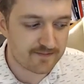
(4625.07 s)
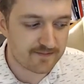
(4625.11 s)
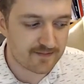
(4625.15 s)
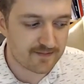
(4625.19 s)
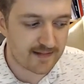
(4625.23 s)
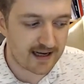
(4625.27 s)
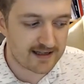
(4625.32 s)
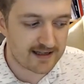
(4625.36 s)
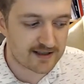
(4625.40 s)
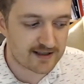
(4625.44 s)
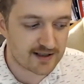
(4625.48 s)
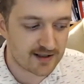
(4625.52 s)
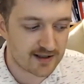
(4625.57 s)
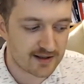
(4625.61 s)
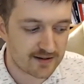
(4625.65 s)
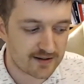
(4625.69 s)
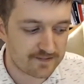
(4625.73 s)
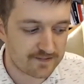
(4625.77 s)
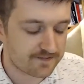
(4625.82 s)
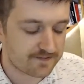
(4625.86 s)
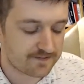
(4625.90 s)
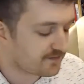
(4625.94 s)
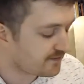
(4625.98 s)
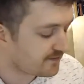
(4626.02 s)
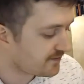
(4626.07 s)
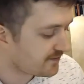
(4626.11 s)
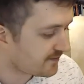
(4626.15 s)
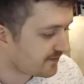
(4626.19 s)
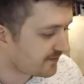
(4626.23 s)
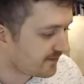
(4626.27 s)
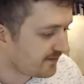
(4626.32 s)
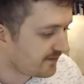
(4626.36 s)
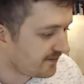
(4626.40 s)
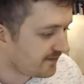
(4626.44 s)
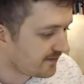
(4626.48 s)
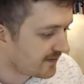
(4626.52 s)
So
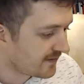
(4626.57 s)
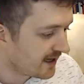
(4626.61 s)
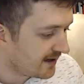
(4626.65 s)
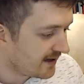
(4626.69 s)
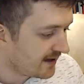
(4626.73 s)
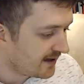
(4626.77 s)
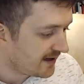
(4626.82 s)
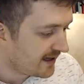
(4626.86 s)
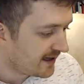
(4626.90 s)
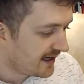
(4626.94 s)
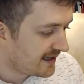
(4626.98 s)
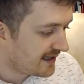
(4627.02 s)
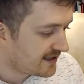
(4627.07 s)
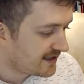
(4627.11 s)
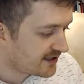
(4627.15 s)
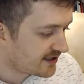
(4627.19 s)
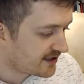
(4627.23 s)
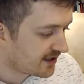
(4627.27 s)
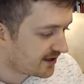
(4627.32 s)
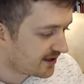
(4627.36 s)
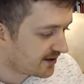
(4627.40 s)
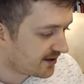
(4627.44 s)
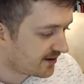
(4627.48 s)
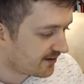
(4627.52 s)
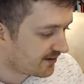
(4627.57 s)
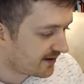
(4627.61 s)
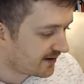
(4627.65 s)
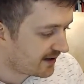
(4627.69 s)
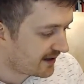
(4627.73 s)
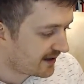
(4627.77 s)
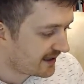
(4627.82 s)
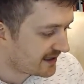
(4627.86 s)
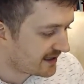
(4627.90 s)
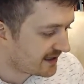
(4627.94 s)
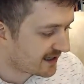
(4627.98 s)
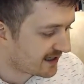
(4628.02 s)

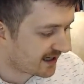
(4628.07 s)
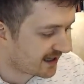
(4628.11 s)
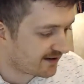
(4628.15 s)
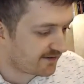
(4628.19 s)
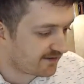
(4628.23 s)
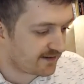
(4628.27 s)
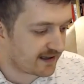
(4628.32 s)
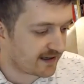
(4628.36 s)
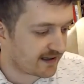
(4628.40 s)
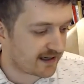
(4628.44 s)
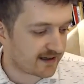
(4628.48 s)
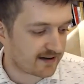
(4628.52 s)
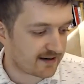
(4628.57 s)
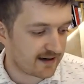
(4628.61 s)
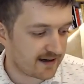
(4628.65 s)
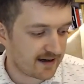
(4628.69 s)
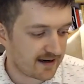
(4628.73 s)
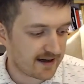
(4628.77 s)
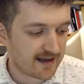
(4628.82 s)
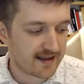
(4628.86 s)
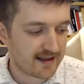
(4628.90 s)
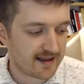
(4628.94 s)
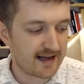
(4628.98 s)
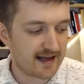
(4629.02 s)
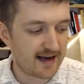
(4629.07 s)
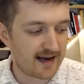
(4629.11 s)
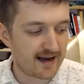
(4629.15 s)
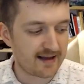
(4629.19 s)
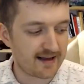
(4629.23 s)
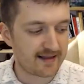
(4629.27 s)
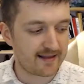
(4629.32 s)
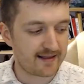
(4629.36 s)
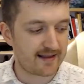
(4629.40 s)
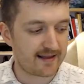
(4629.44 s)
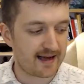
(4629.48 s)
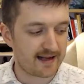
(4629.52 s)
it's kind of like
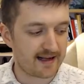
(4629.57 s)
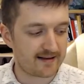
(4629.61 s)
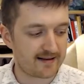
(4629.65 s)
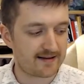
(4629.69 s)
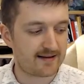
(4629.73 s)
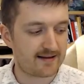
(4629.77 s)
that